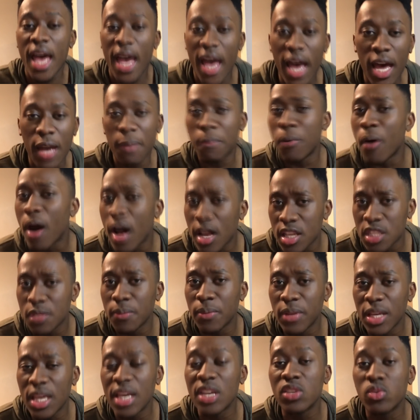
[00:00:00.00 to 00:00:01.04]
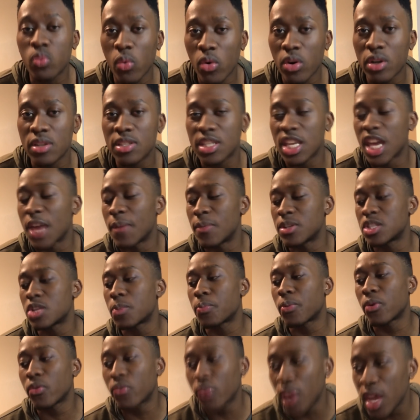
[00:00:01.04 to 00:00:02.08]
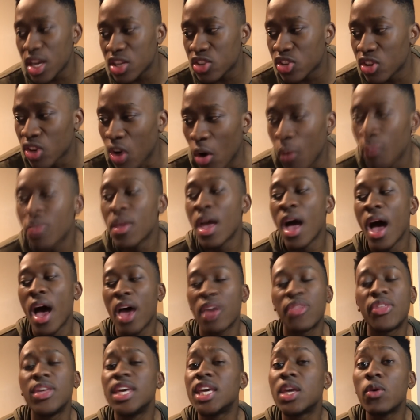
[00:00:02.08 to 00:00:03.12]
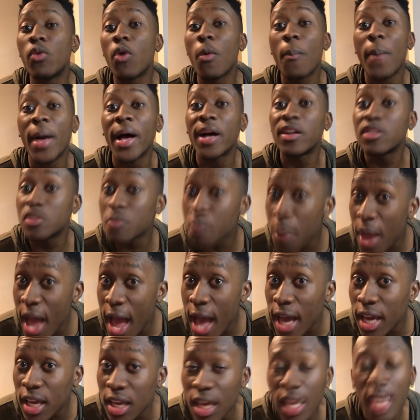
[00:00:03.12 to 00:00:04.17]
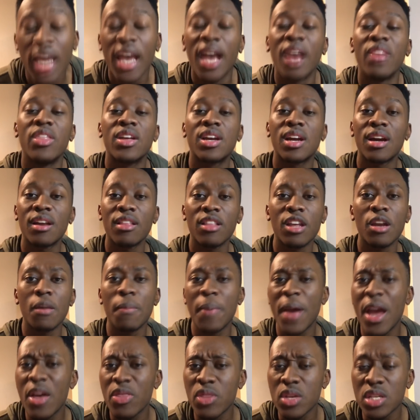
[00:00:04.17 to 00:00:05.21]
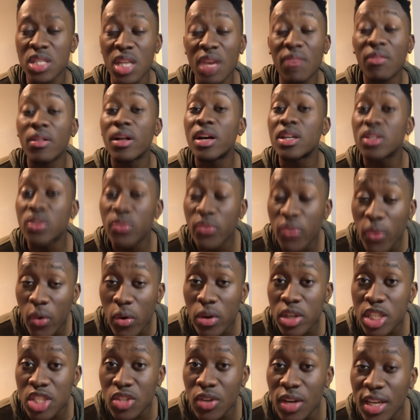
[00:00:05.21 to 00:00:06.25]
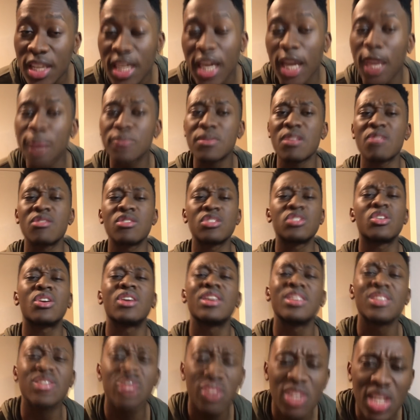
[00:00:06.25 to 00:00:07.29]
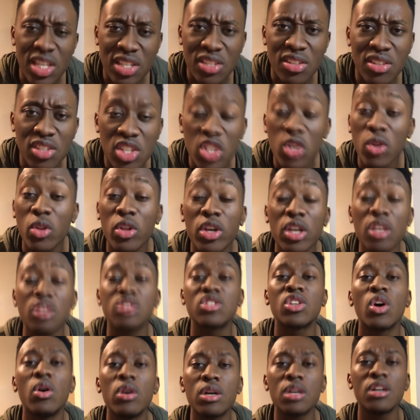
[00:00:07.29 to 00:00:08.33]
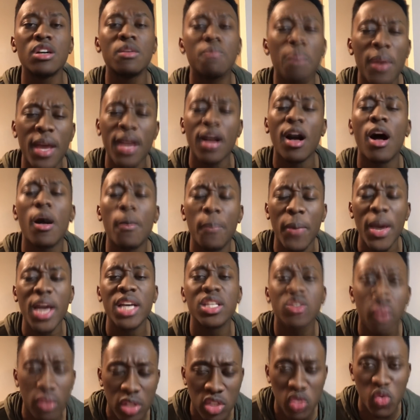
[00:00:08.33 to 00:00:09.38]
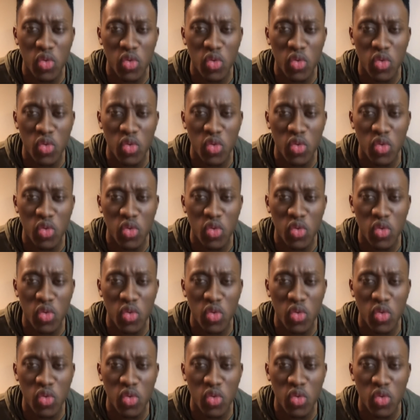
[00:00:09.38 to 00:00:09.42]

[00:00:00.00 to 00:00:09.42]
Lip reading: had possibly his worst game as a professional. I think he will bounce back. And the Carolina Panthers, they've lost 4 straight games after starting 6-2, looking so good, being on pace for